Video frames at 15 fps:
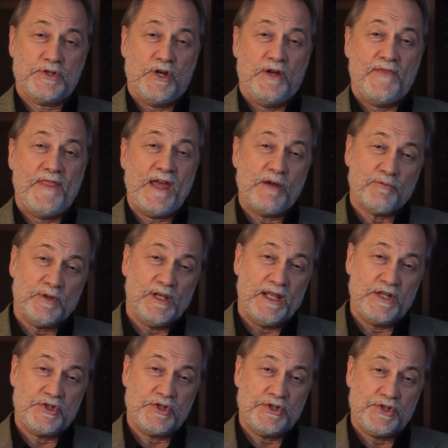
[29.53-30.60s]
on that
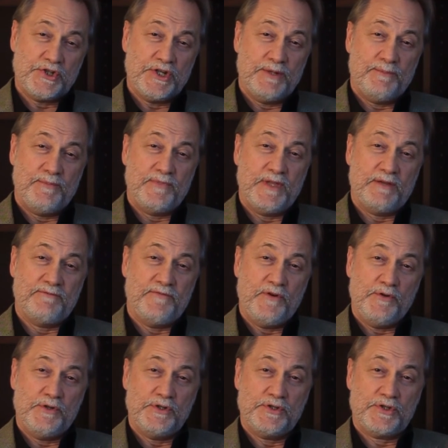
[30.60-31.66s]
relationship that
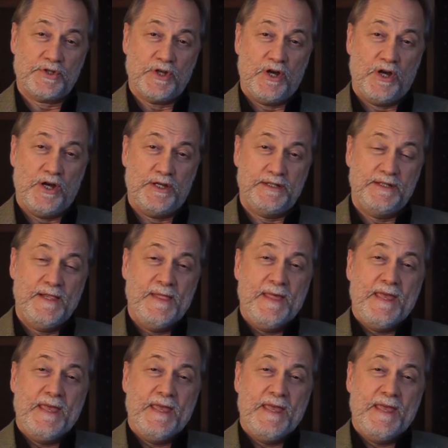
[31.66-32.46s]
focus on